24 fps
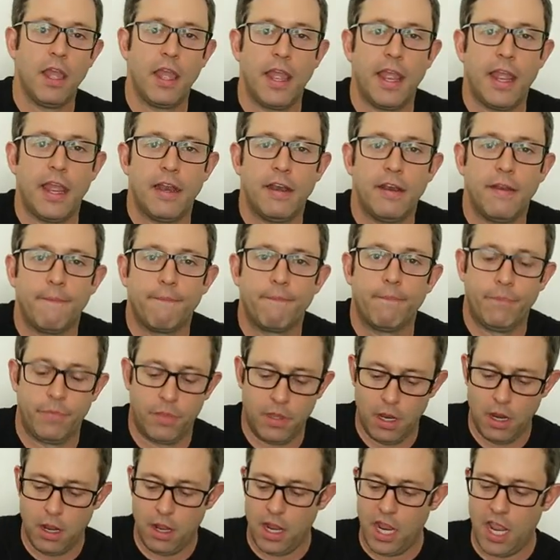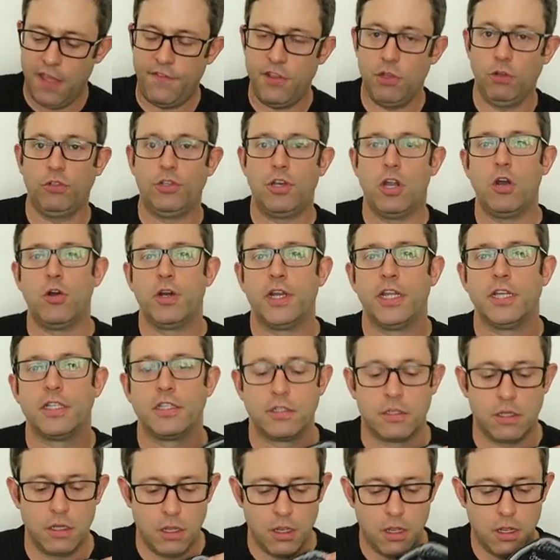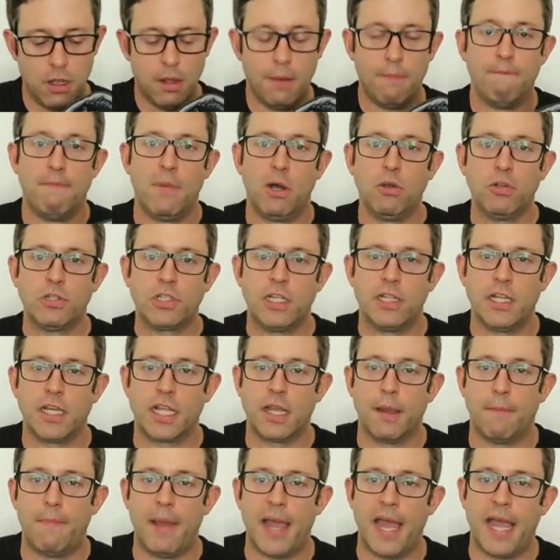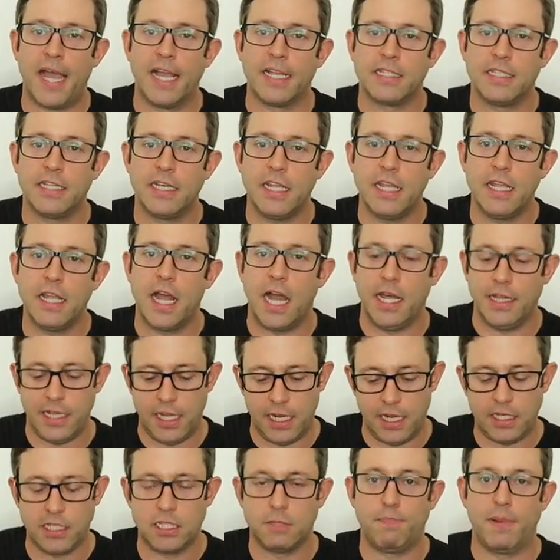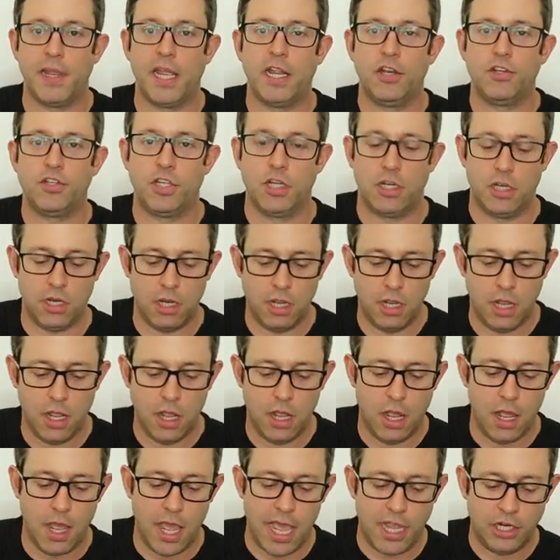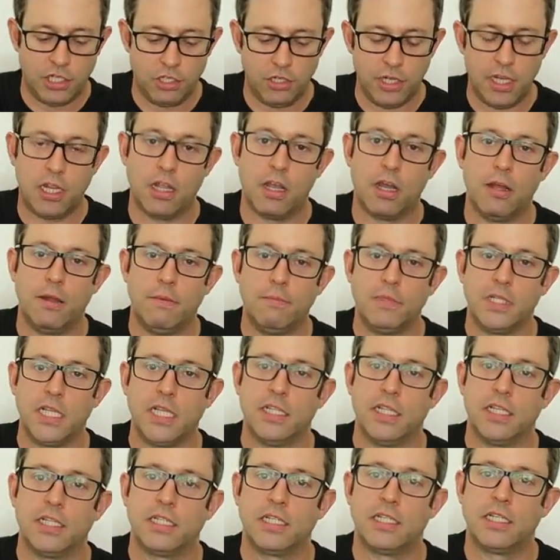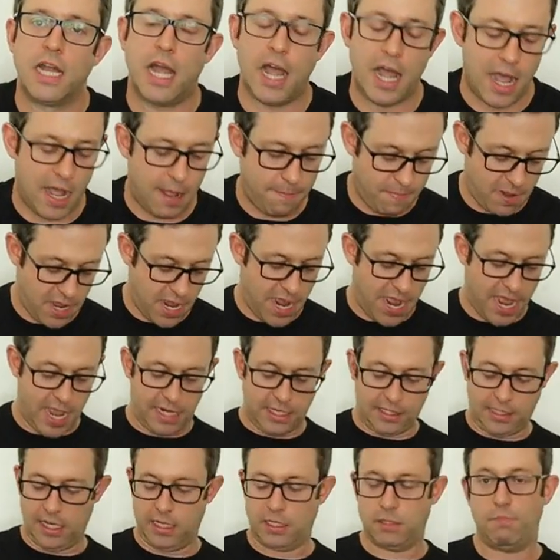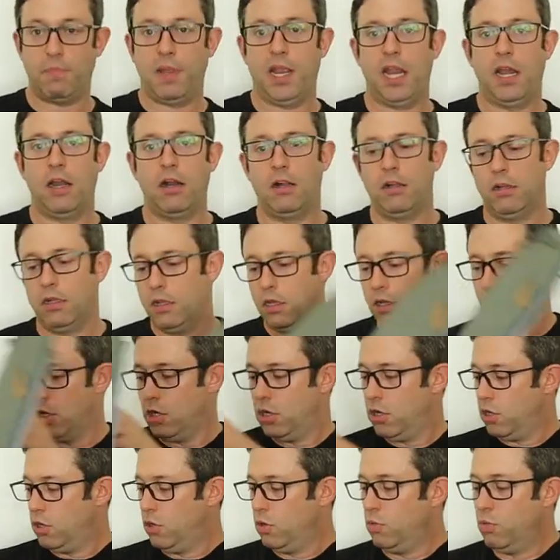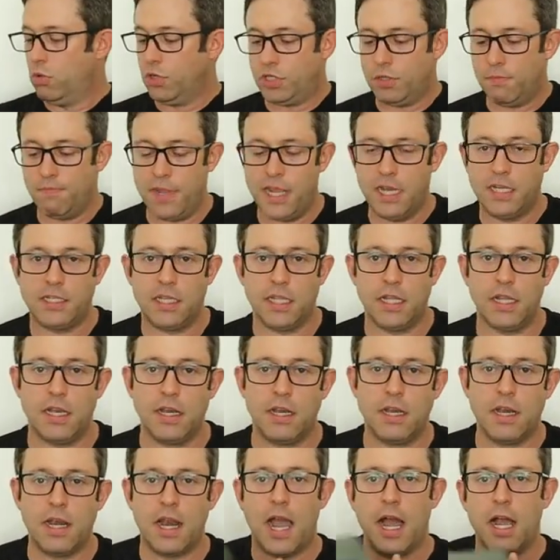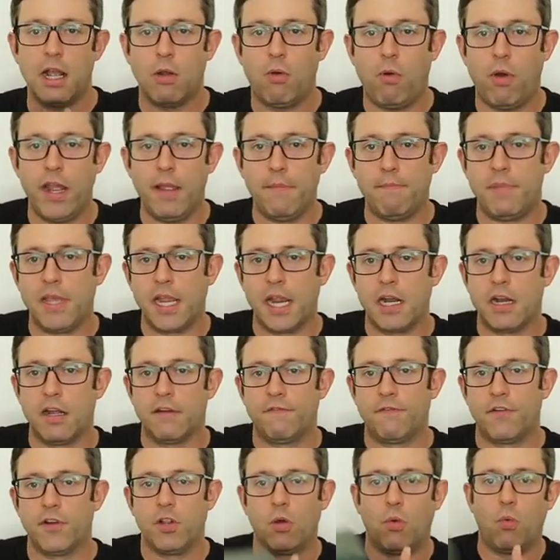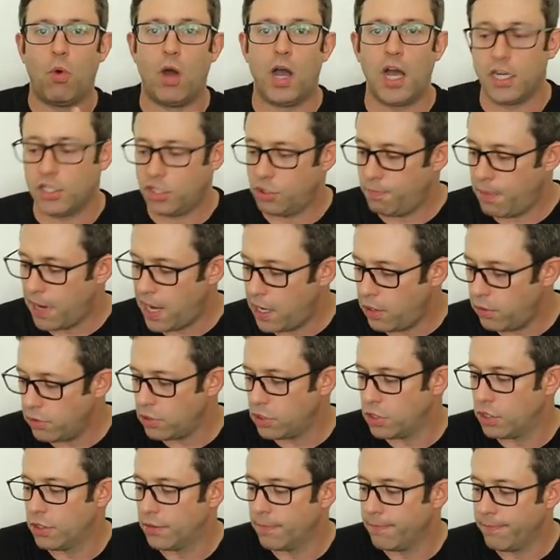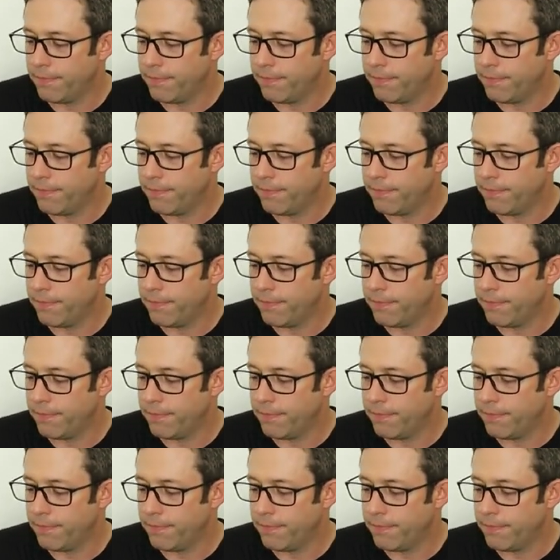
And if you'll notice, most of the capacity on the expansion actually comes in this top access panel, which makes it not quite big enough for the wash pouch,